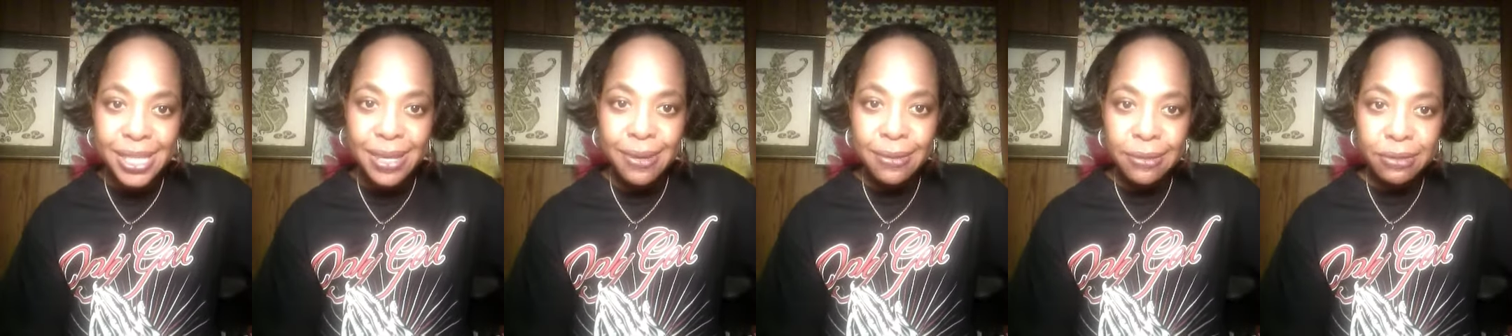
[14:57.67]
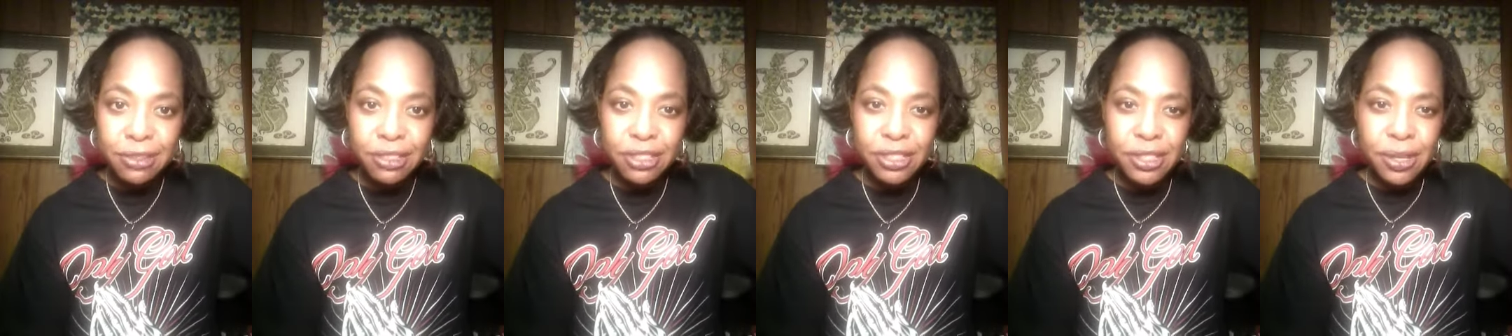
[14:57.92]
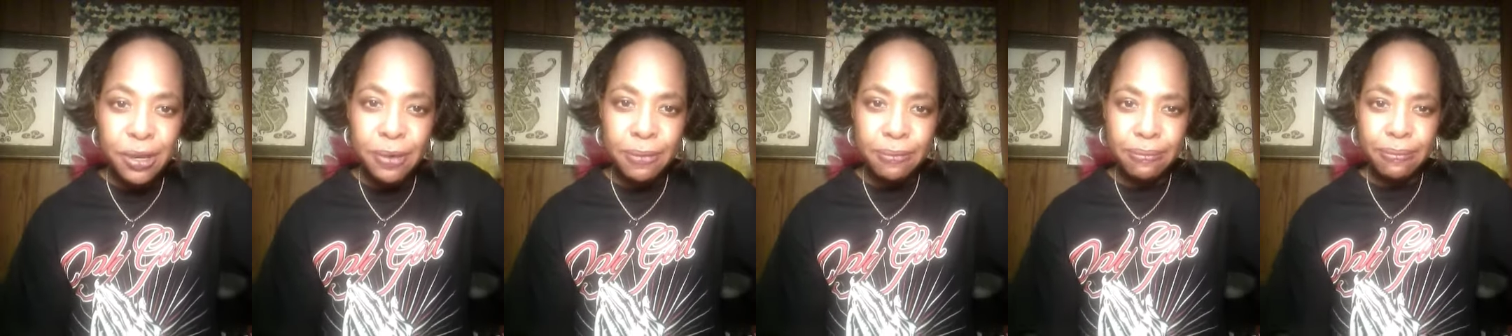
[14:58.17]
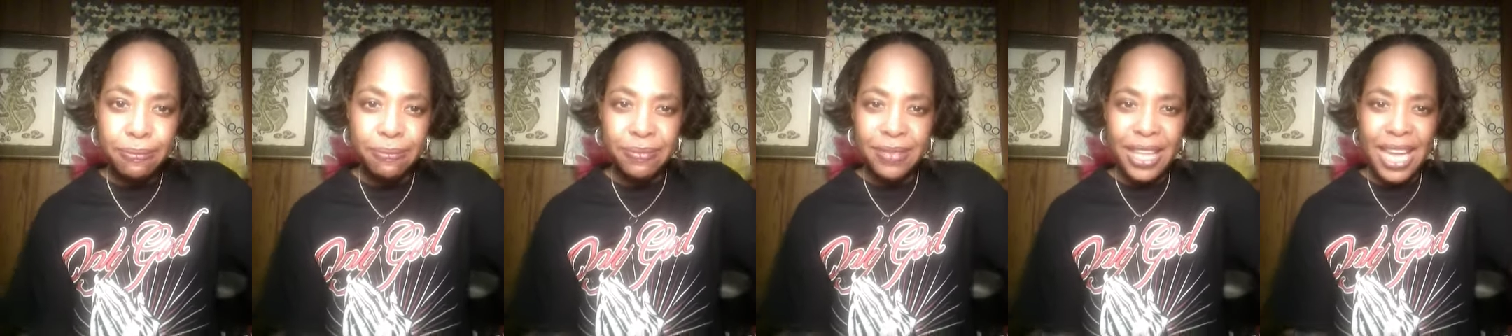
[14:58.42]
So
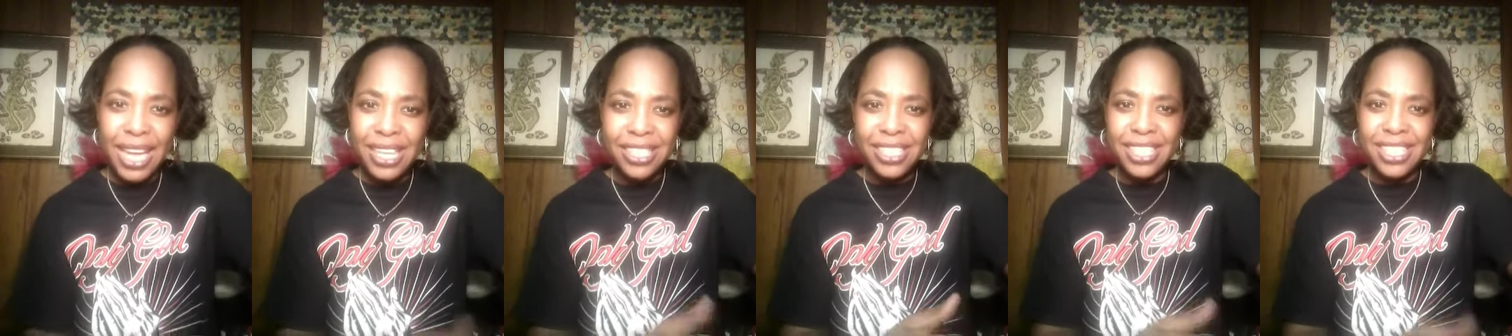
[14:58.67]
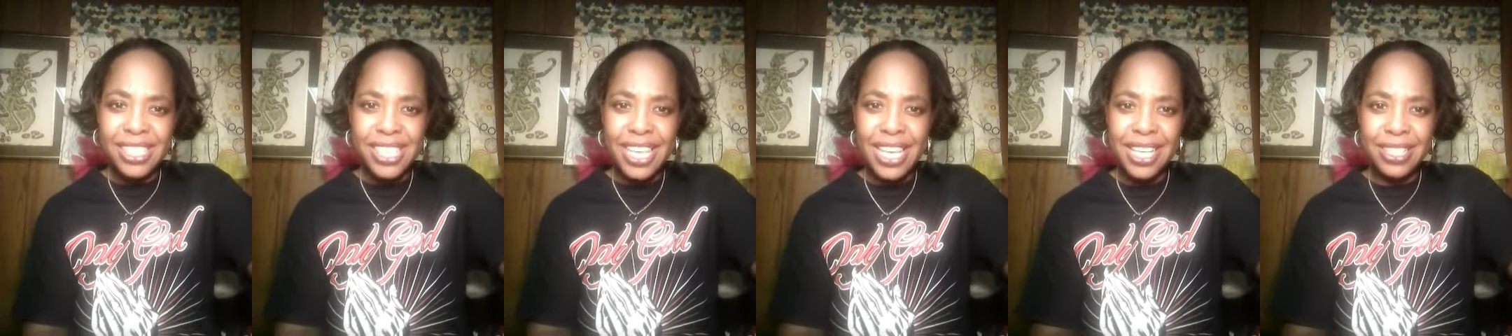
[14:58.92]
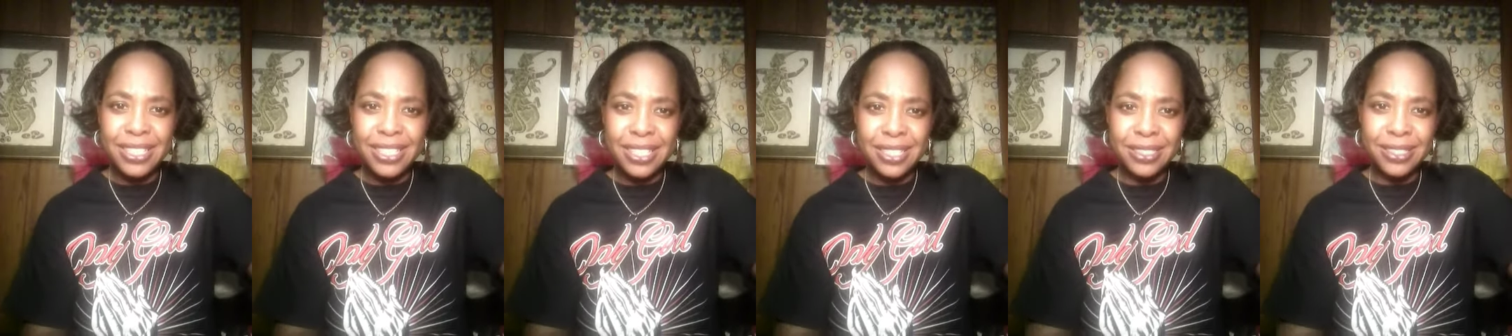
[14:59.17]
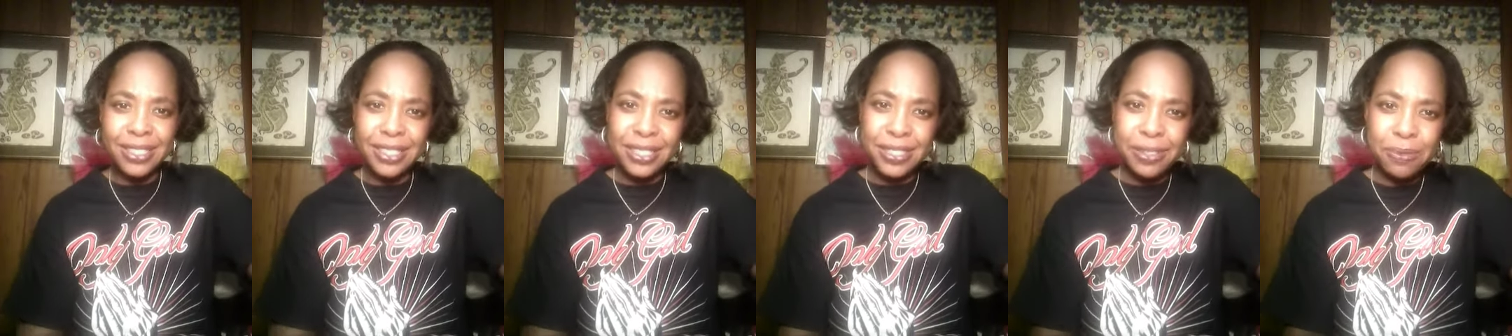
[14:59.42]
I just had to
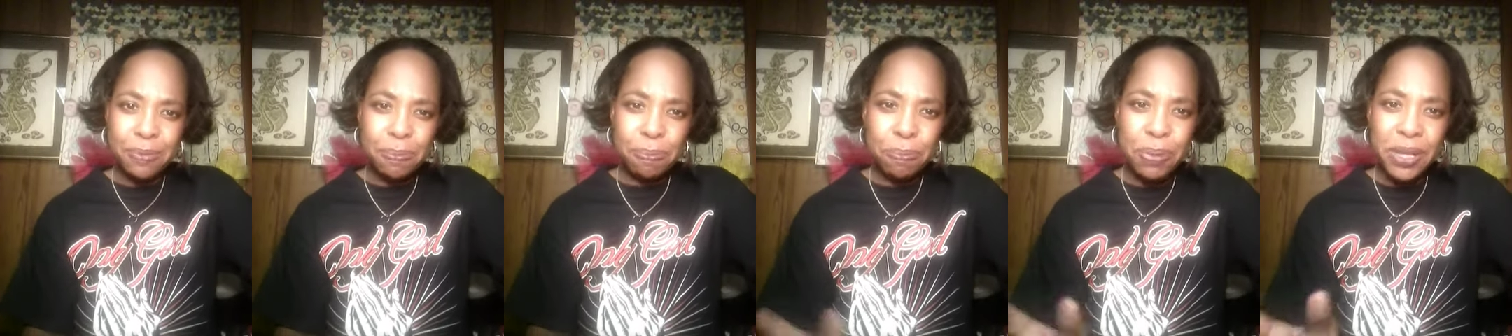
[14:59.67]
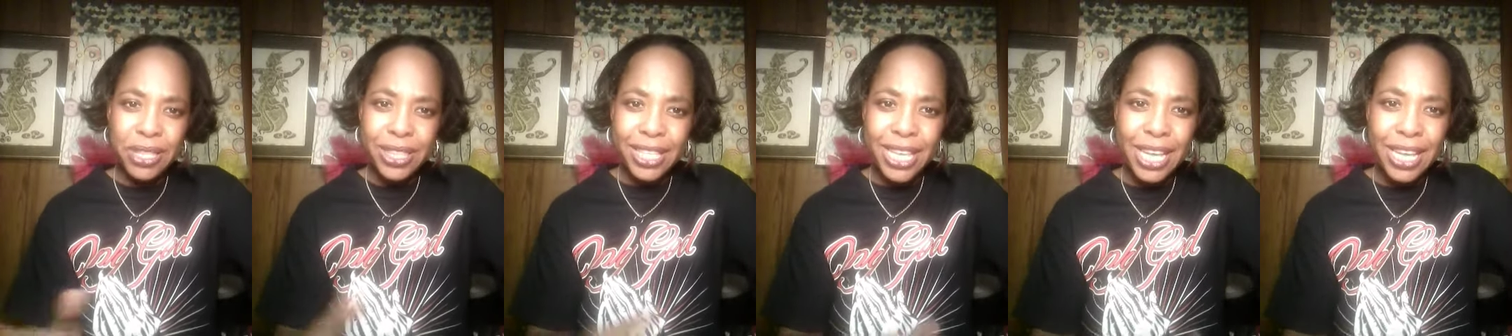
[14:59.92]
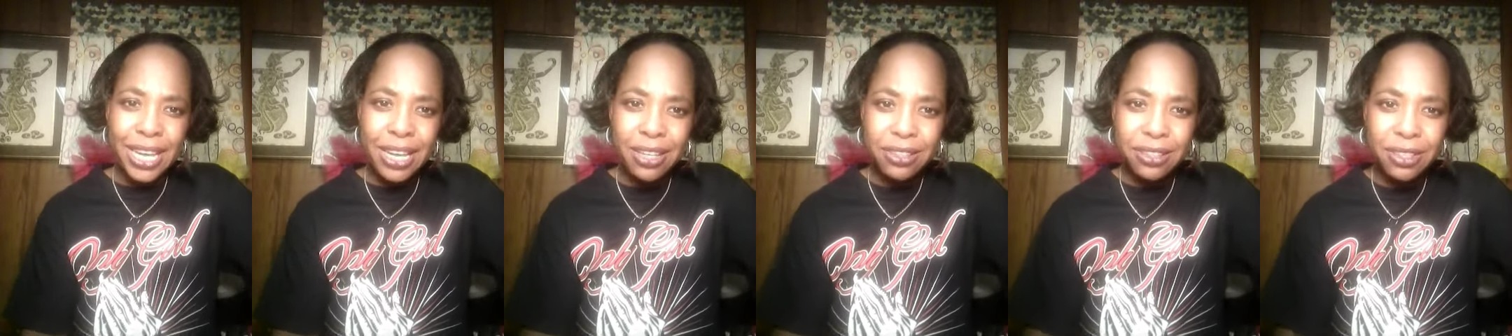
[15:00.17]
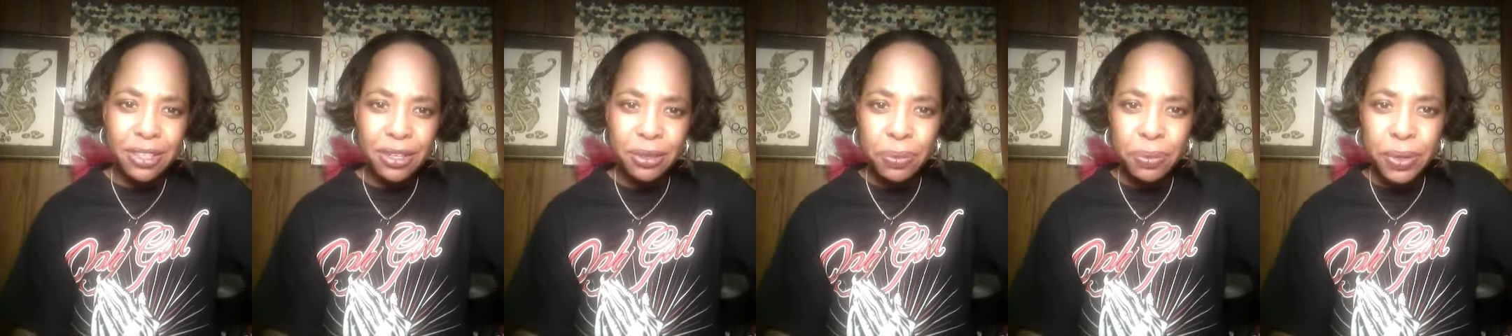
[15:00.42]
just put that out there
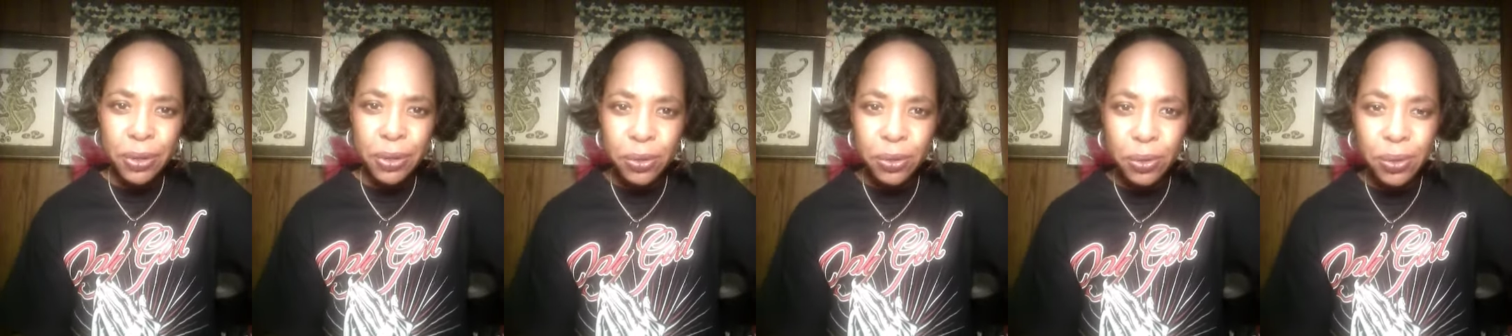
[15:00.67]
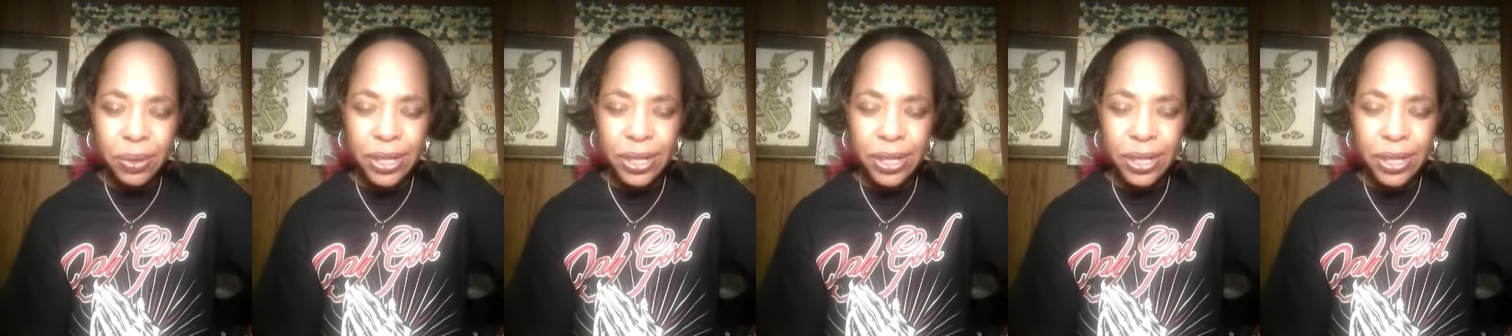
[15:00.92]
real quick.